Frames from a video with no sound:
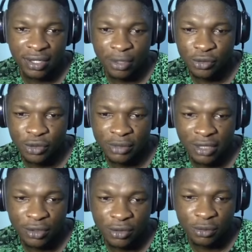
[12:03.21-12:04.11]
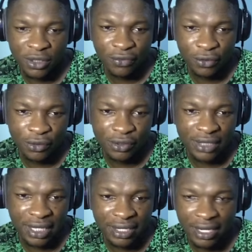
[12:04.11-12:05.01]
I will zoom in a little bit for those
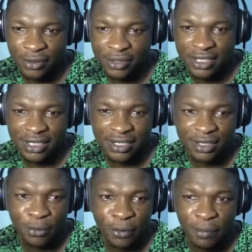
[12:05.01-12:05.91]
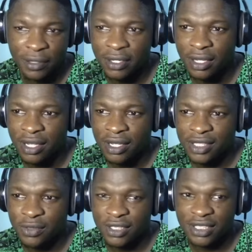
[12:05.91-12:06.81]
that are not seeing it properly.
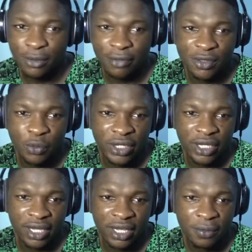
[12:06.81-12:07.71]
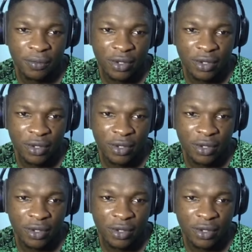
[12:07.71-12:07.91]
This was the team of the week here.